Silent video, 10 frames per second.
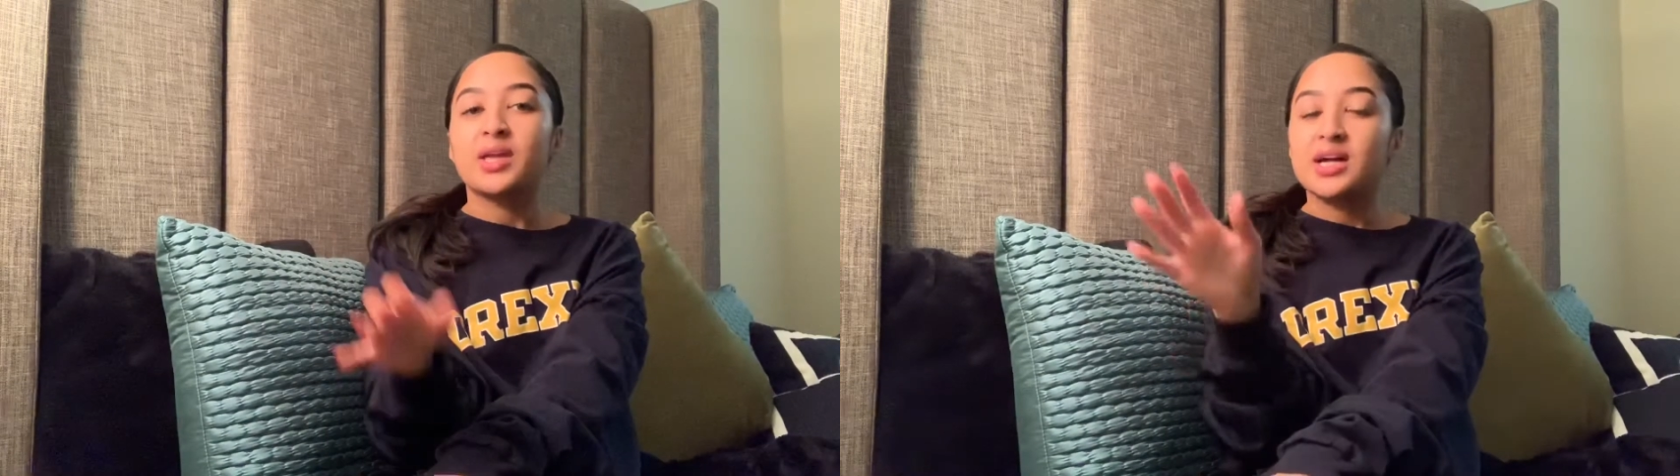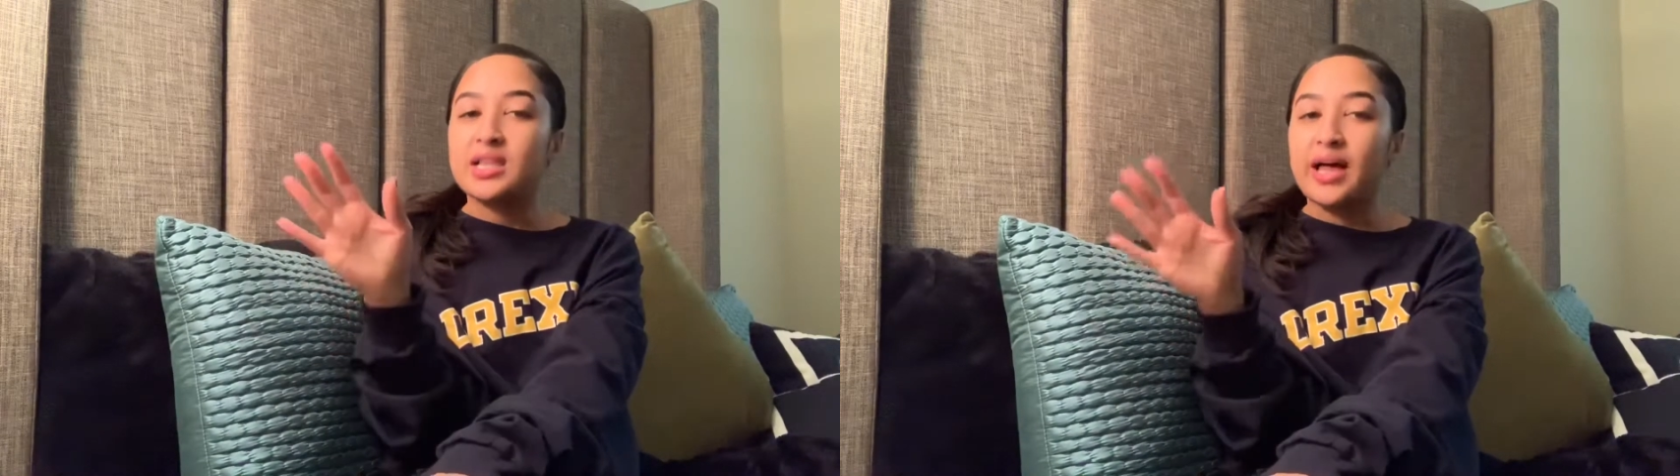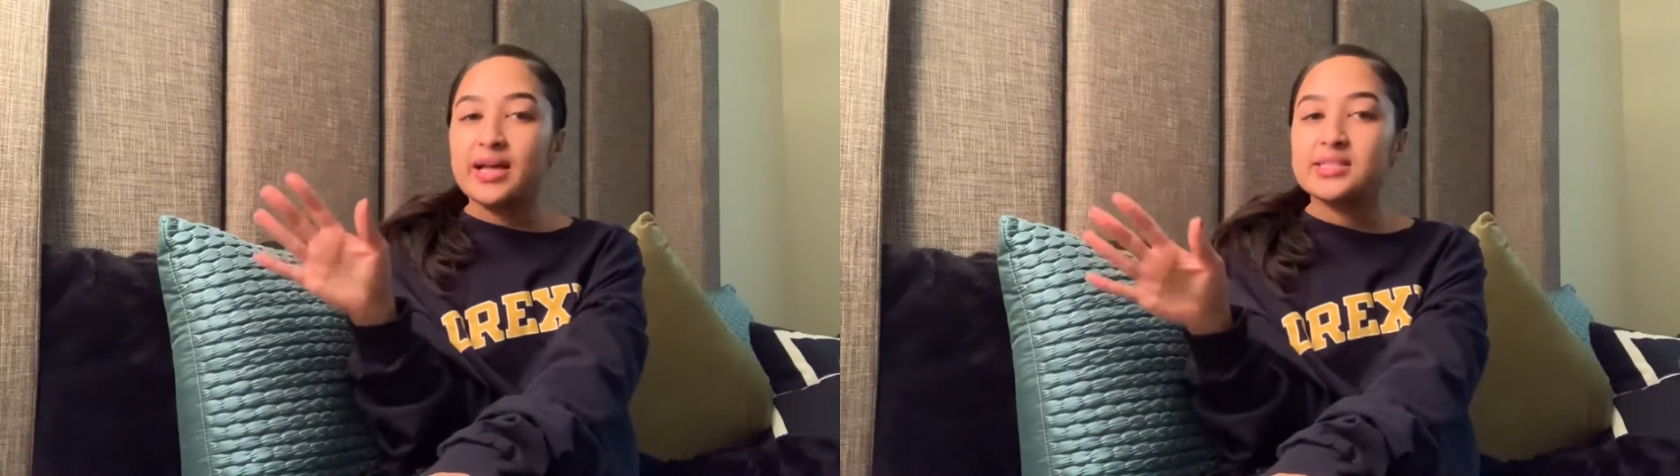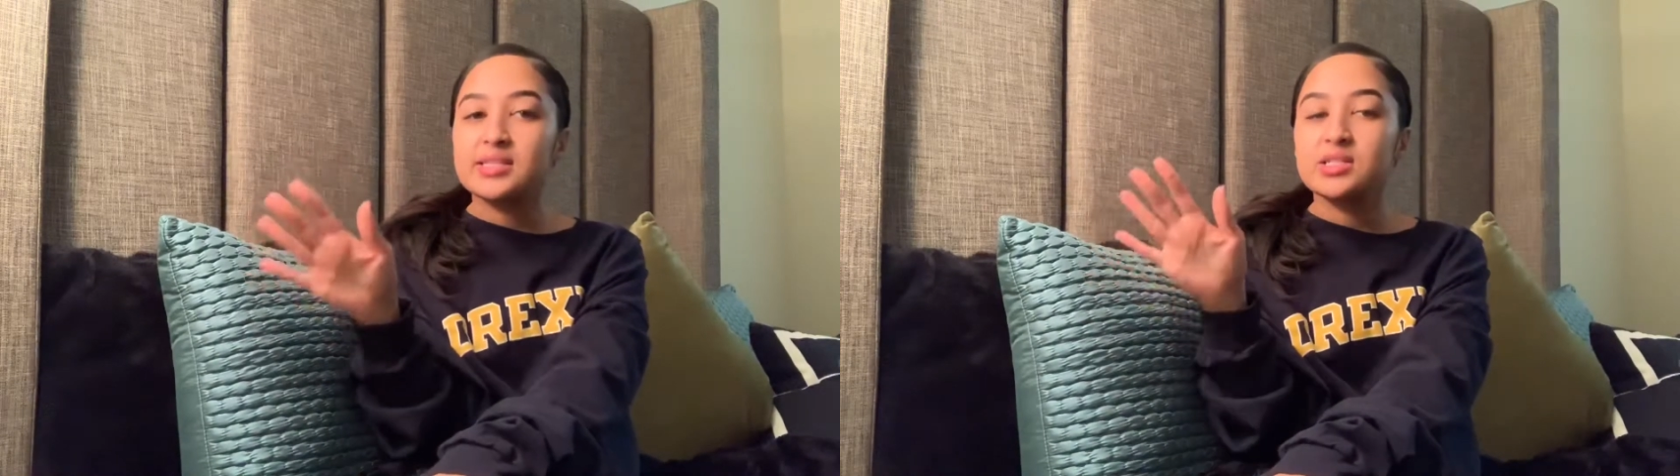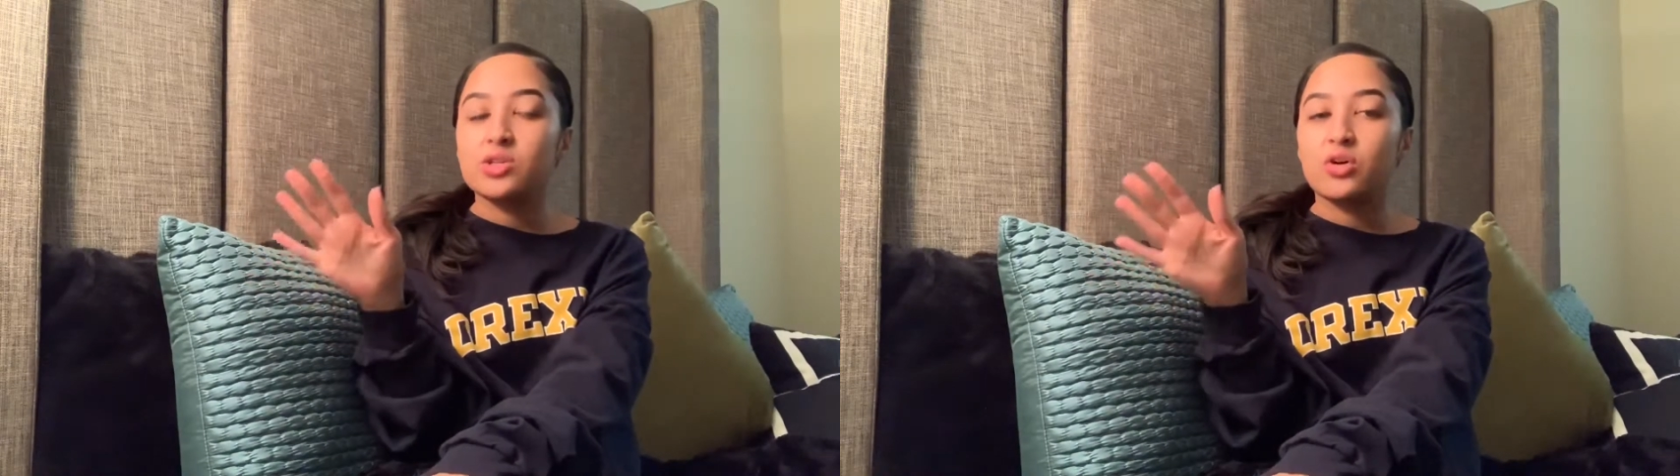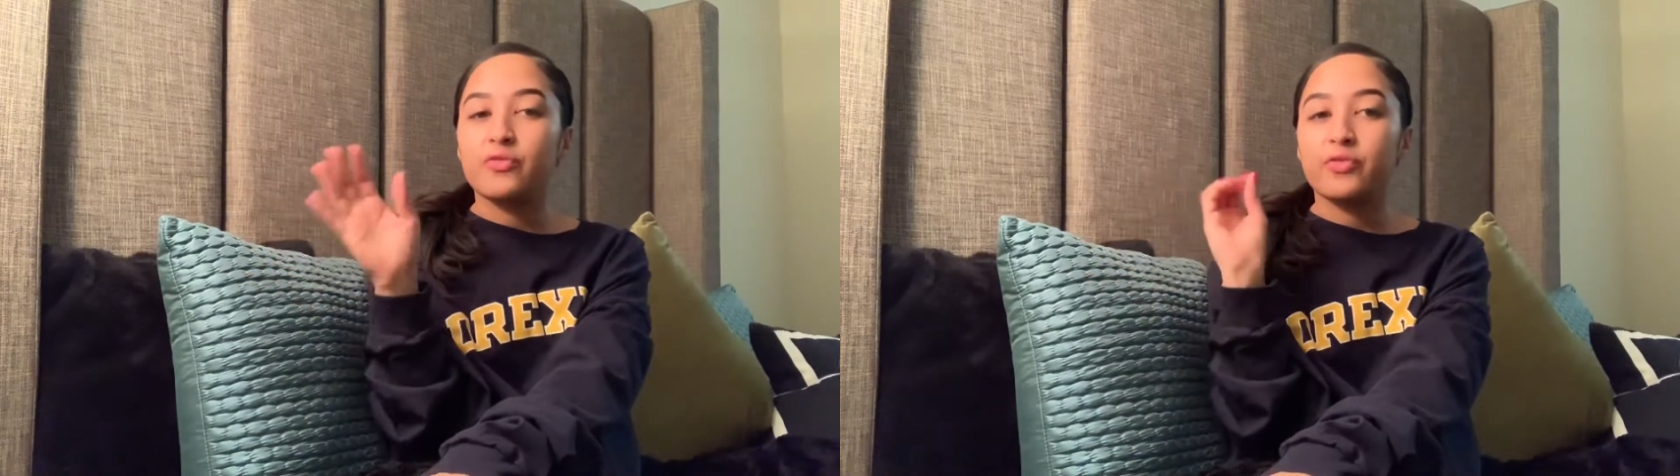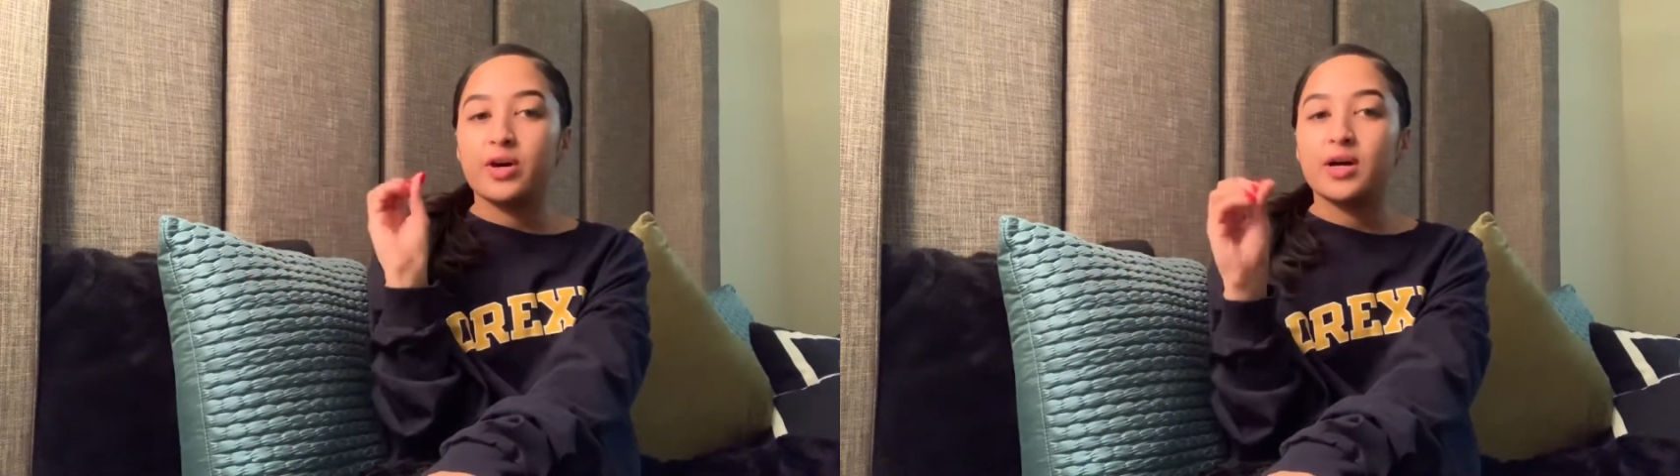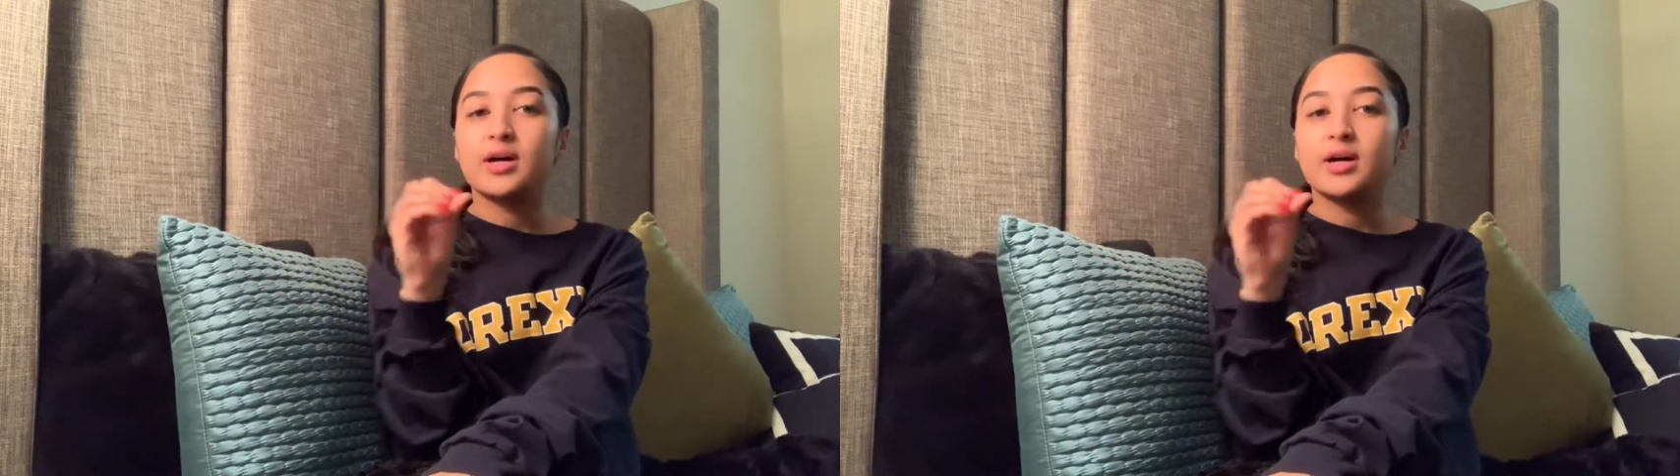classic sofa,